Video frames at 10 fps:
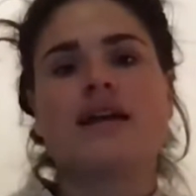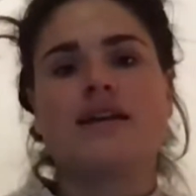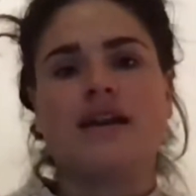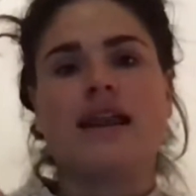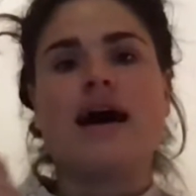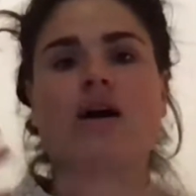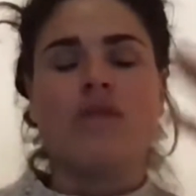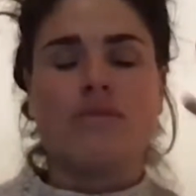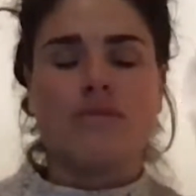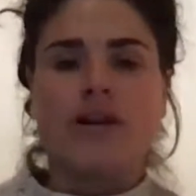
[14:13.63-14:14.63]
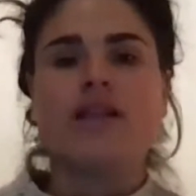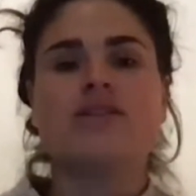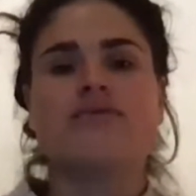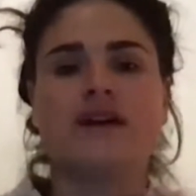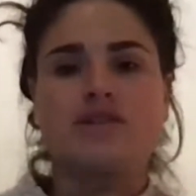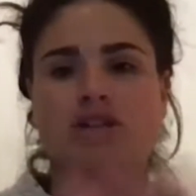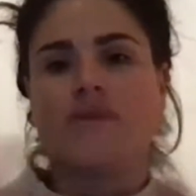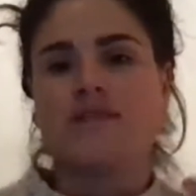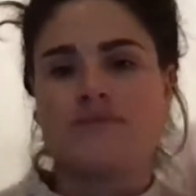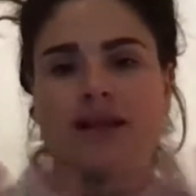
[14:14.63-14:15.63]
and allow the body to function
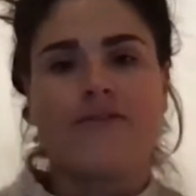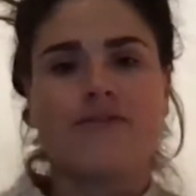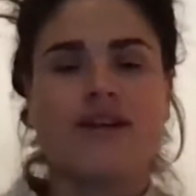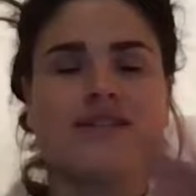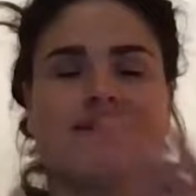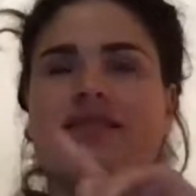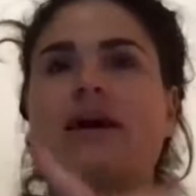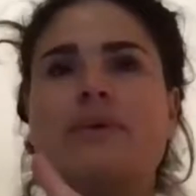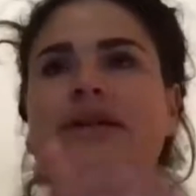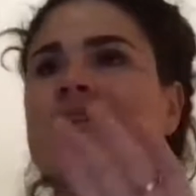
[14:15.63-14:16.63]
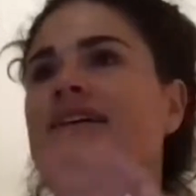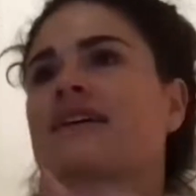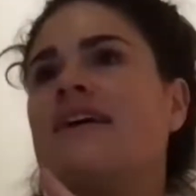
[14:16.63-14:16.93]
optimally. I've already said that one.